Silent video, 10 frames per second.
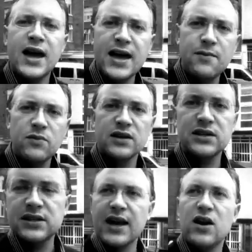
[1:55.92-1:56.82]
a name
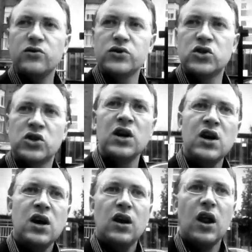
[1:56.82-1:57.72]
that sounds
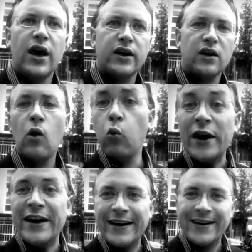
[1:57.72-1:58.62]
like a
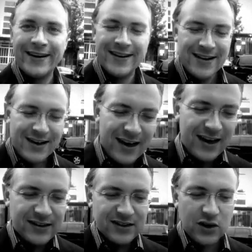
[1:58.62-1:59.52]
winner,
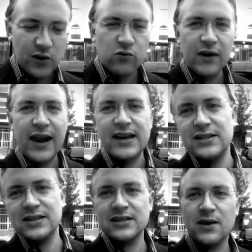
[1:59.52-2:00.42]
and so it
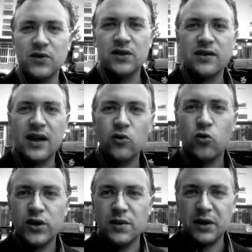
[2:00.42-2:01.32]
relates to something that they
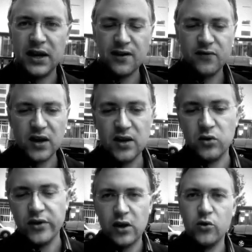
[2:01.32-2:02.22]
already believe
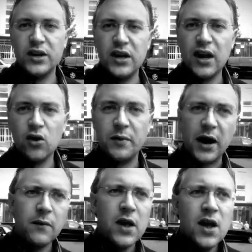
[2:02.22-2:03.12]
in or they already care
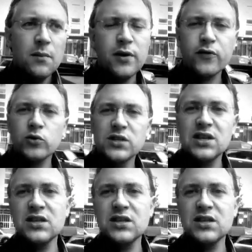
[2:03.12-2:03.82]
about. But of course